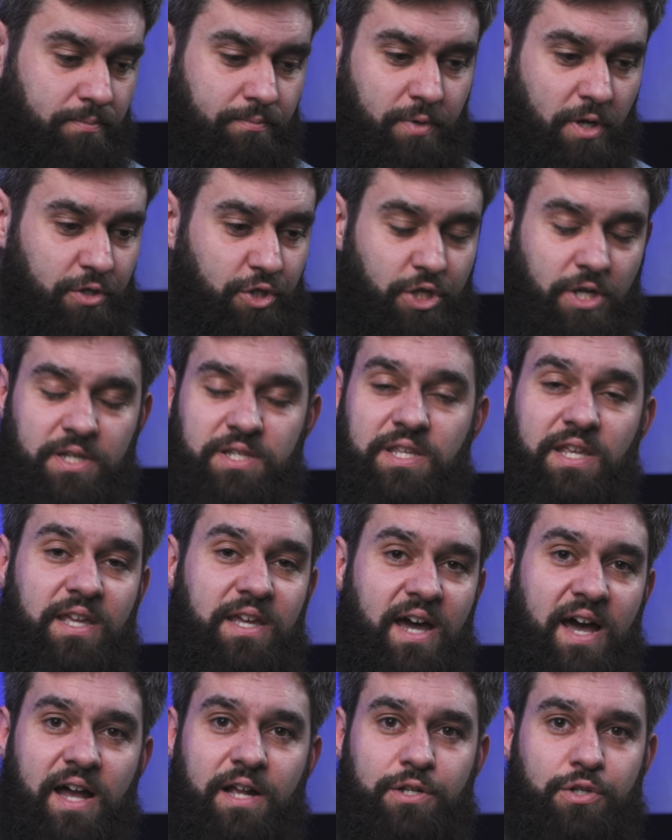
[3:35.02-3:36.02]
adjusting
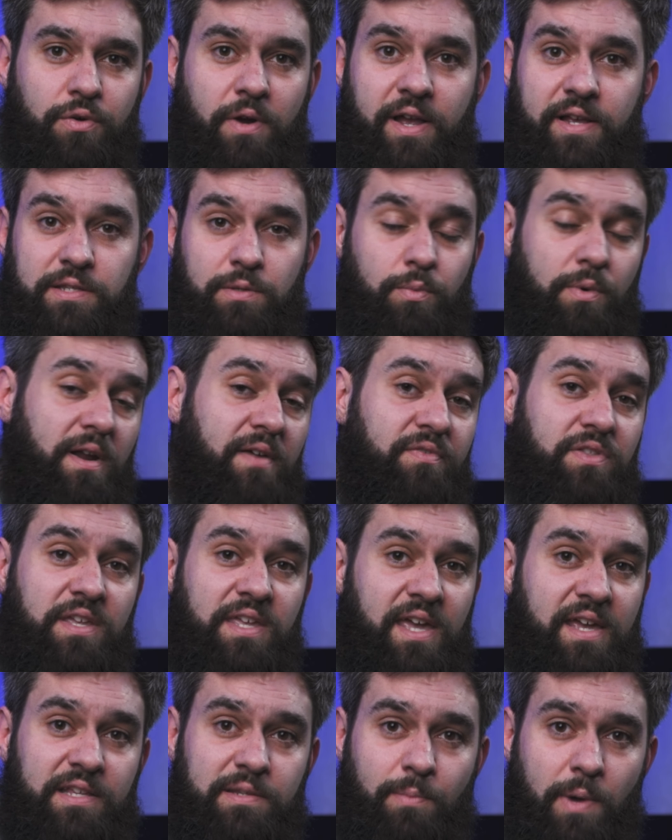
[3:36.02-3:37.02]
contrast, whatever the
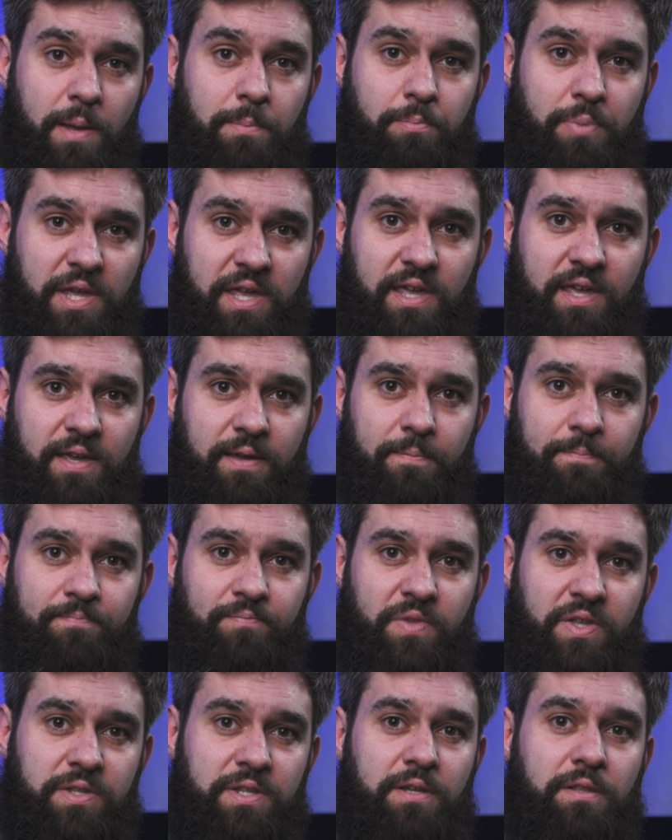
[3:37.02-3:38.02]
case might be,
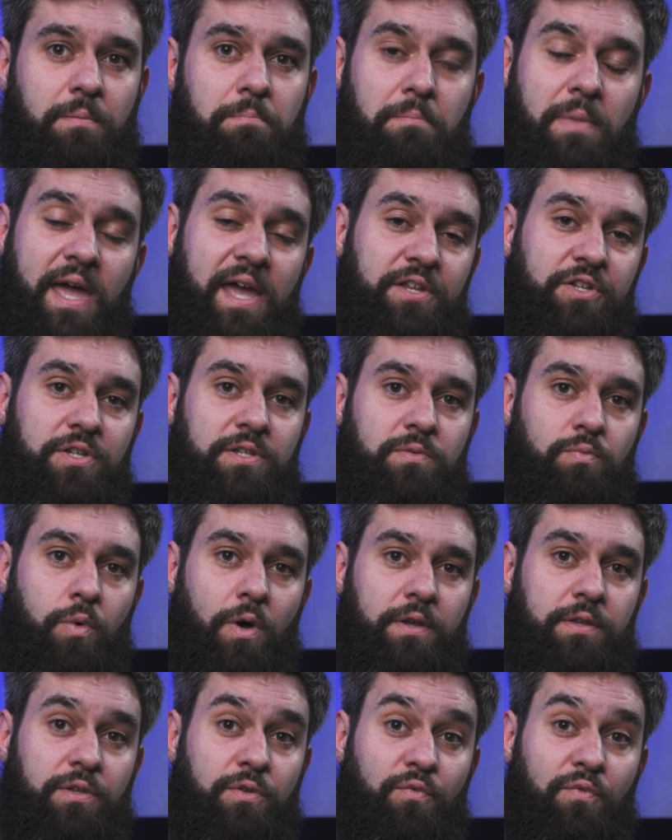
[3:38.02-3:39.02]
until it matches
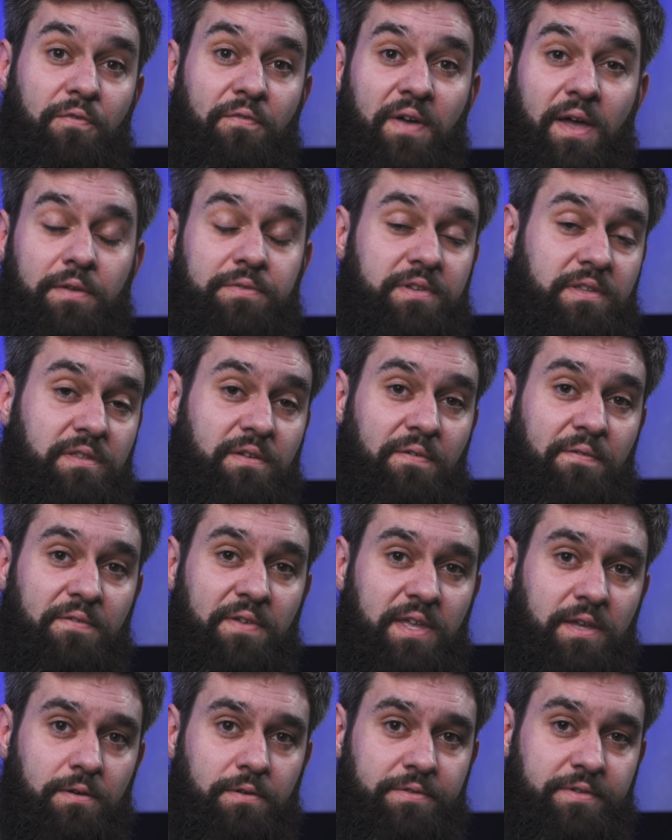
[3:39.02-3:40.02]
what you felt in the
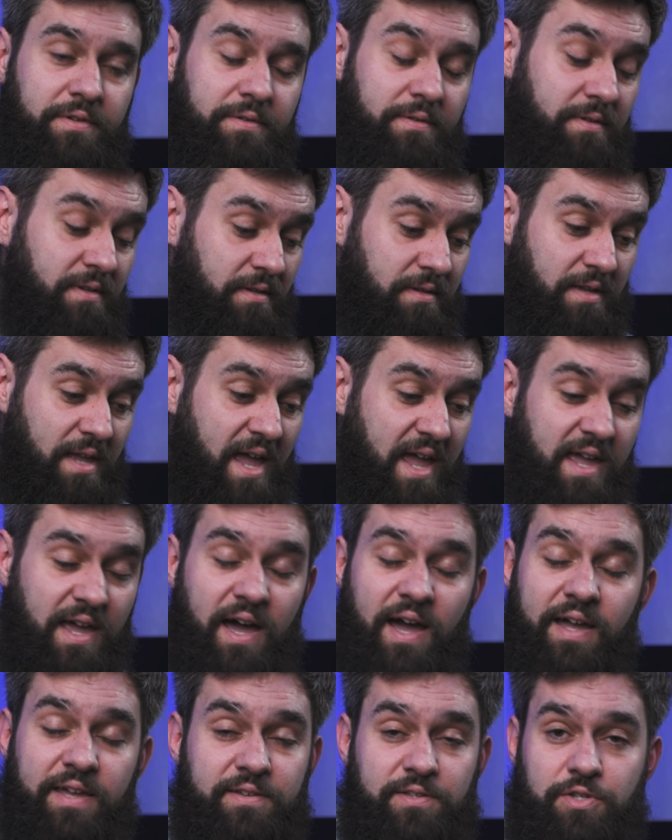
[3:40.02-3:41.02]
field.
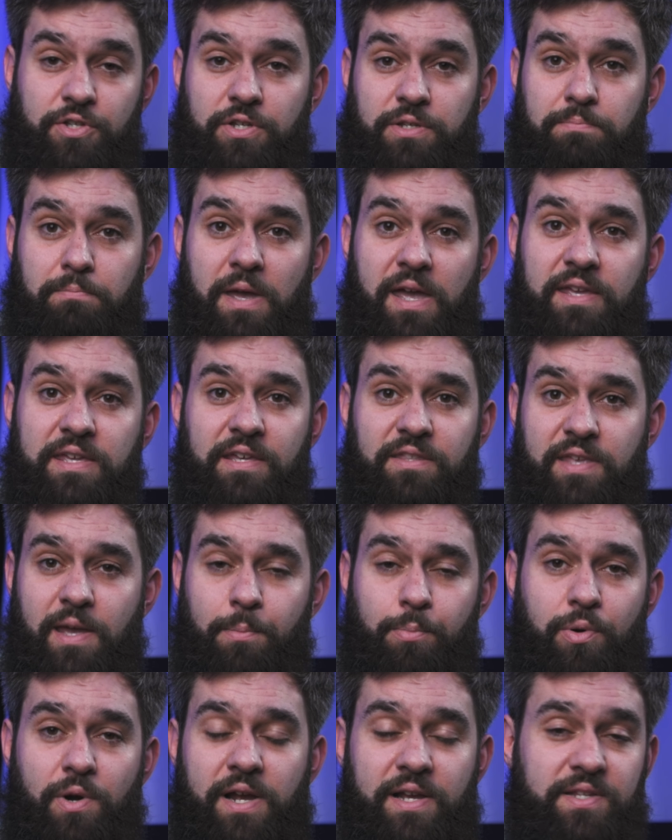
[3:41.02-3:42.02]
AI is just making that
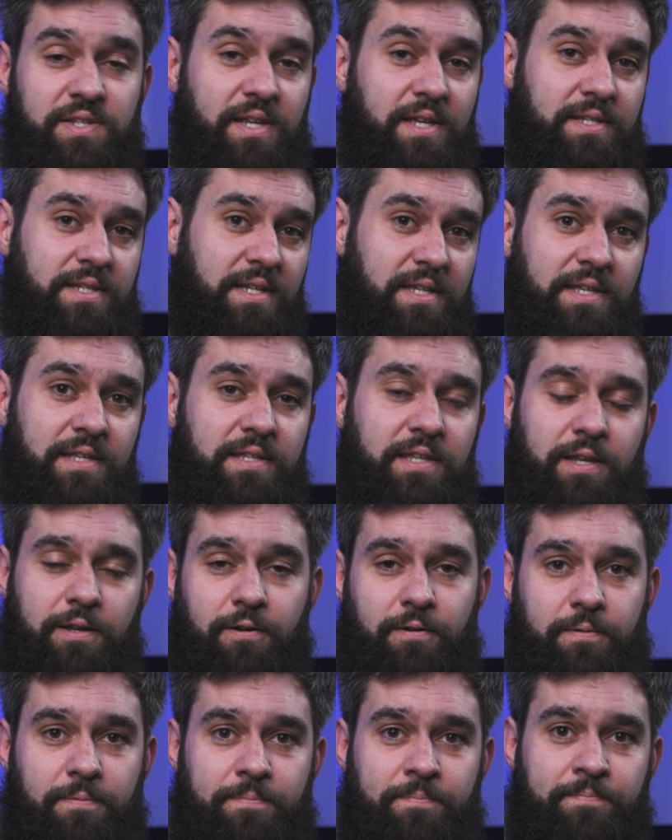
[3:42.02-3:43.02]
process easier.
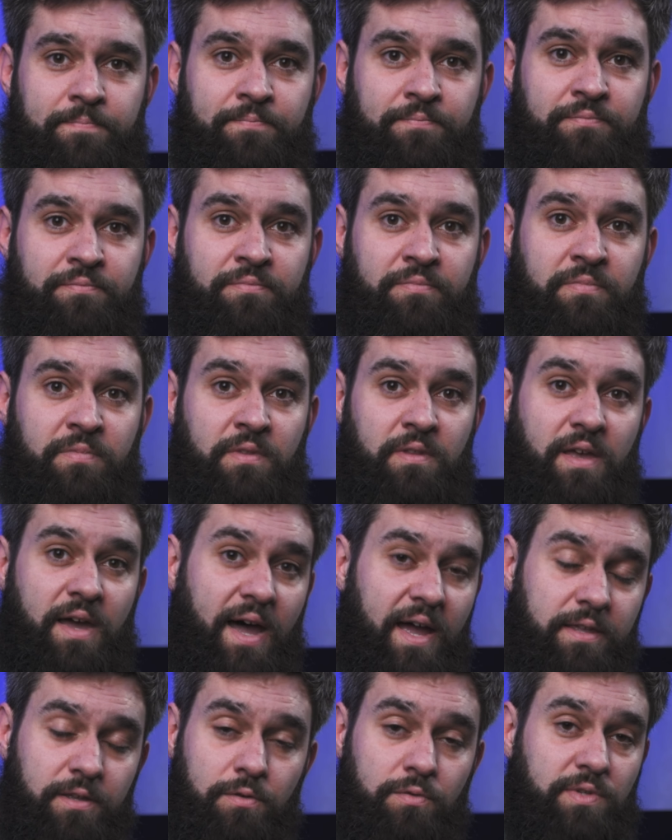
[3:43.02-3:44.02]

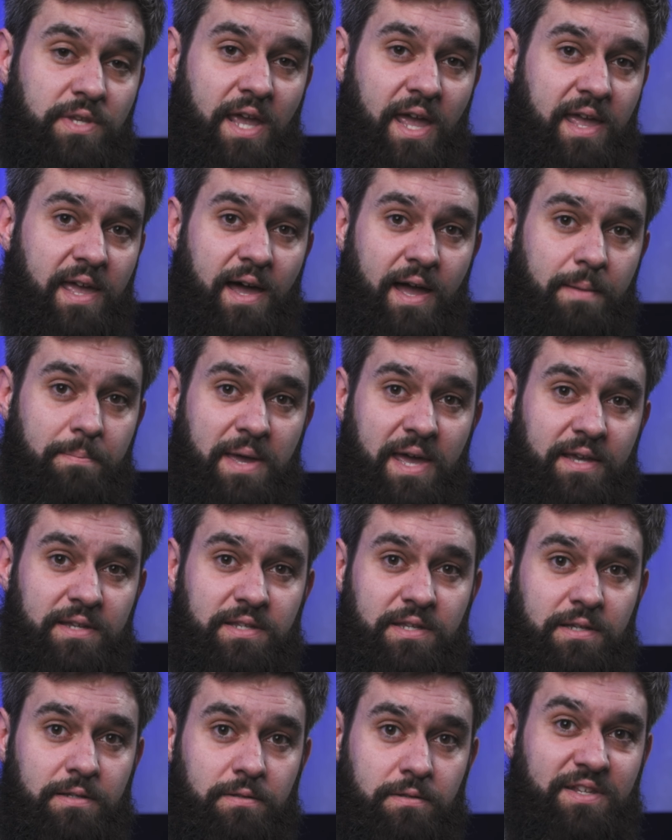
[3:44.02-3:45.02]
I use AI
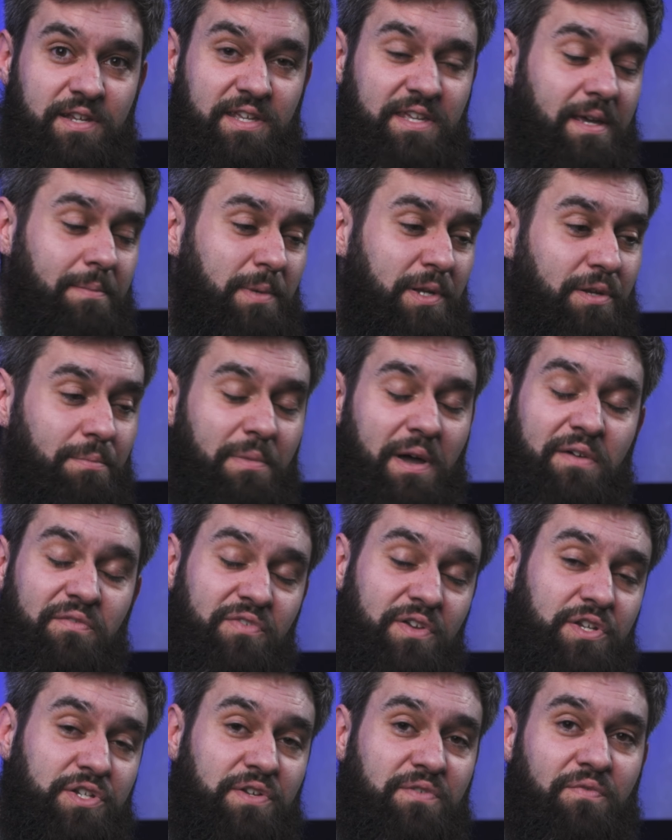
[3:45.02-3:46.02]
masking to get me to my
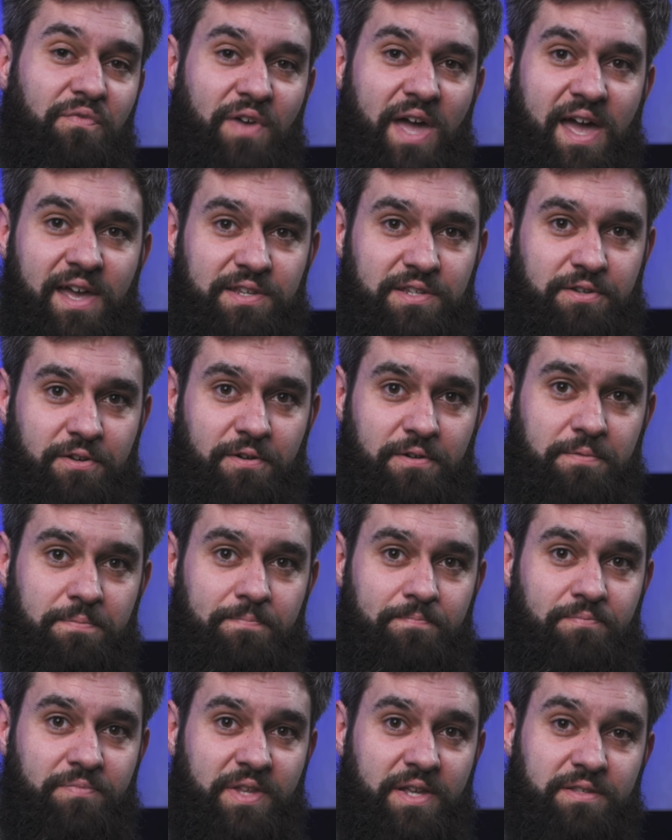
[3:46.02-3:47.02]
vision faster
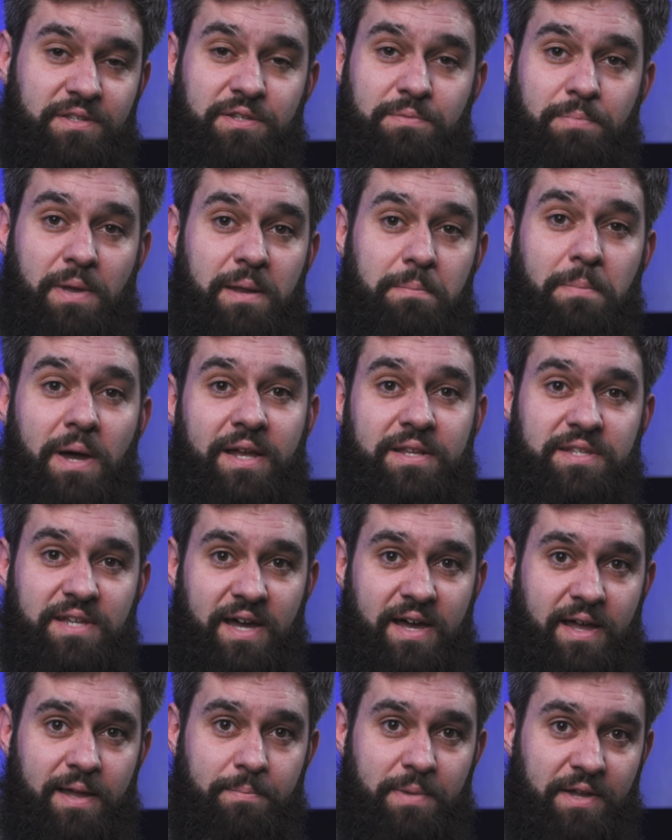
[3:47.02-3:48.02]
and spend my
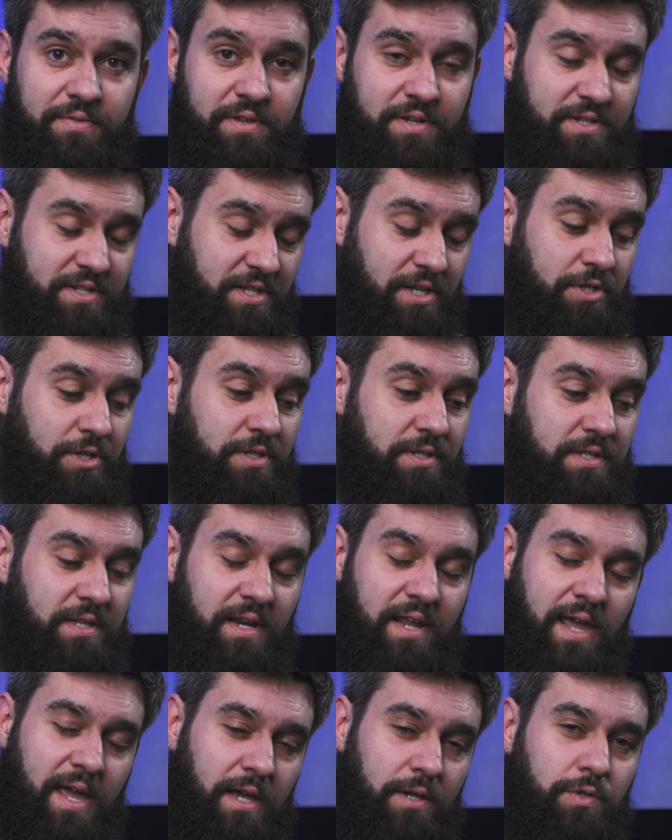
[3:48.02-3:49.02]
time on the decisions that
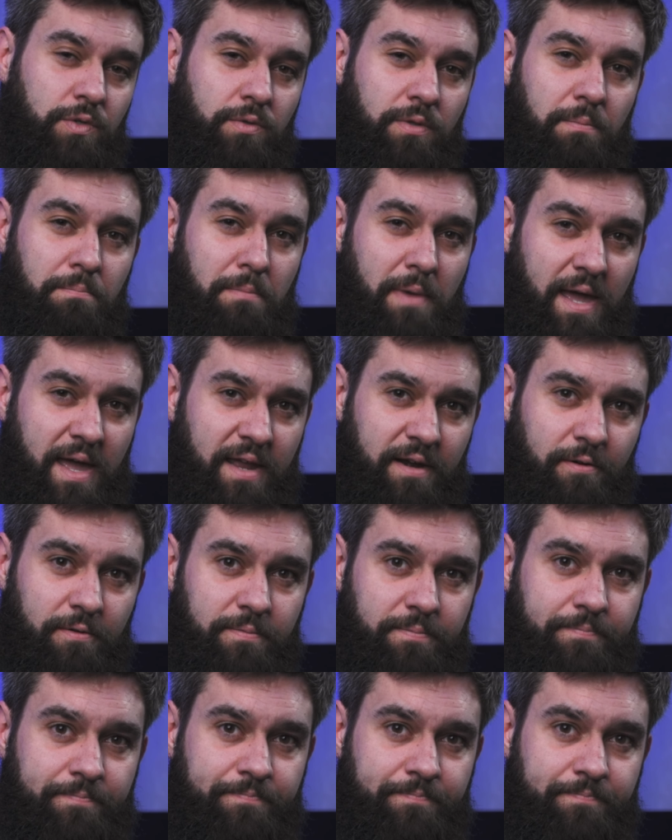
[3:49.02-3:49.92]
actually matter.